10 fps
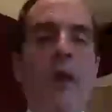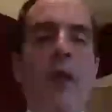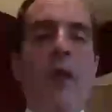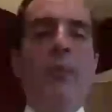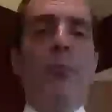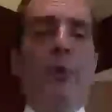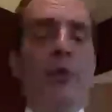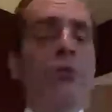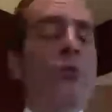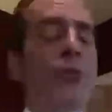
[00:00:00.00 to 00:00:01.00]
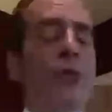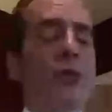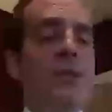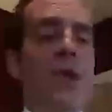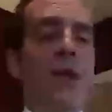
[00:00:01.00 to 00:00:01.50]
But we do
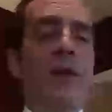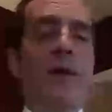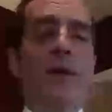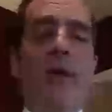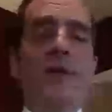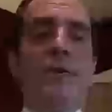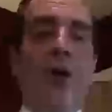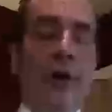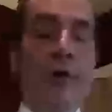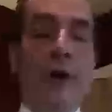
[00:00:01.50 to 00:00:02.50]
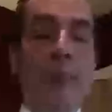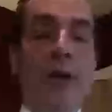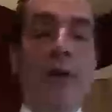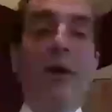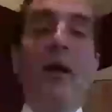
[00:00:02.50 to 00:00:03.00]
appreciate that lice are creepy
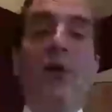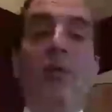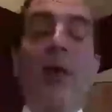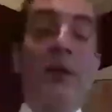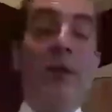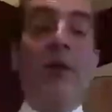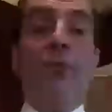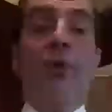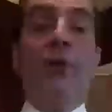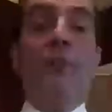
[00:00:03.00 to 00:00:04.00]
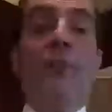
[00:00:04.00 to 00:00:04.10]
and you like to get rid of them.